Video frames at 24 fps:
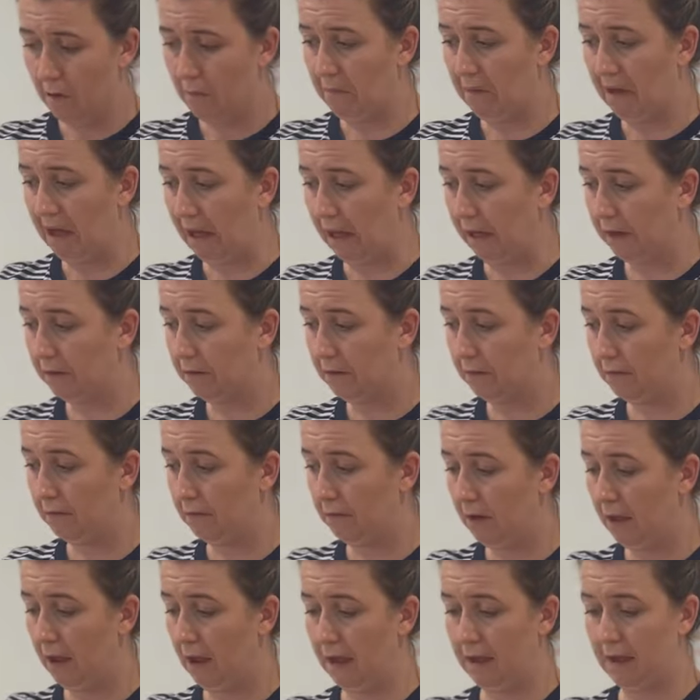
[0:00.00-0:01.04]
but
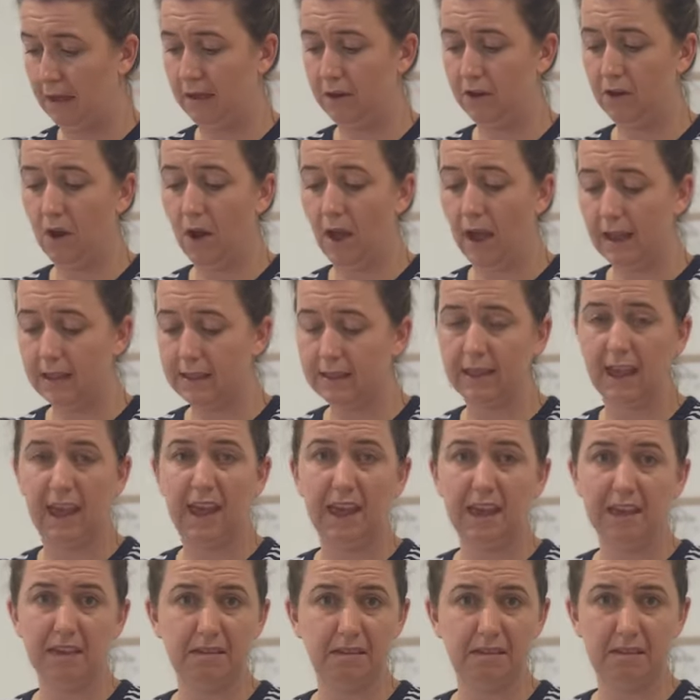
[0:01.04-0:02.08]
uh, nine
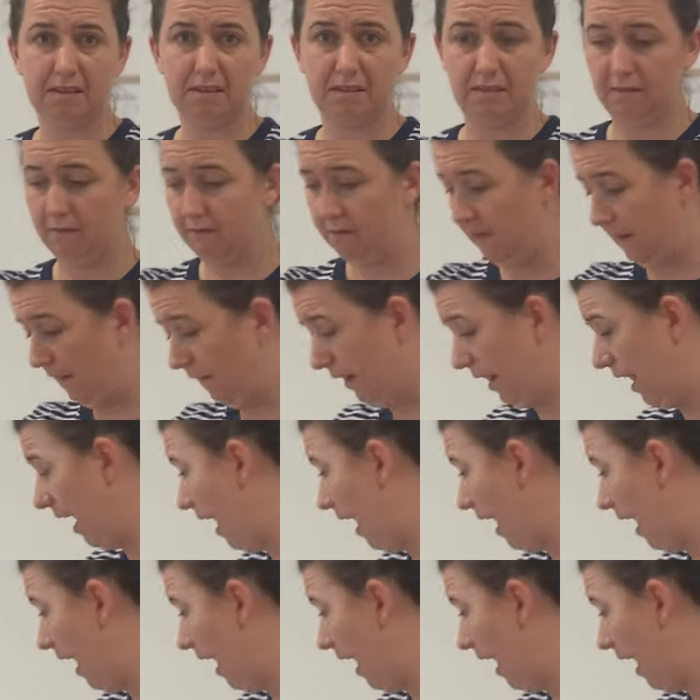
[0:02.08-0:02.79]
days, very